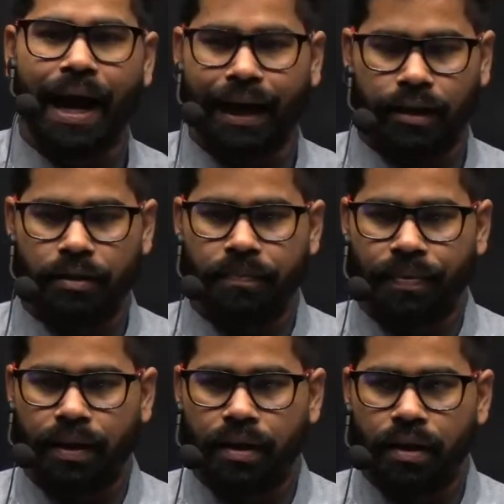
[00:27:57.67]
Act.
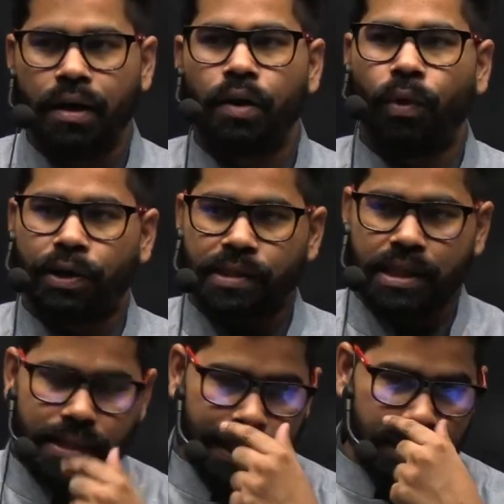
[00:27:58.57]
What was the
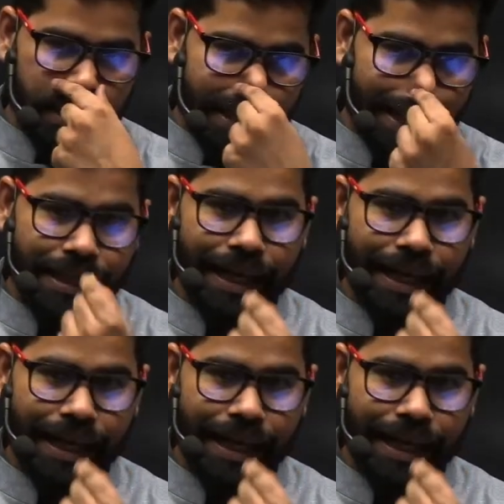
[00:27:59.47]
section 6A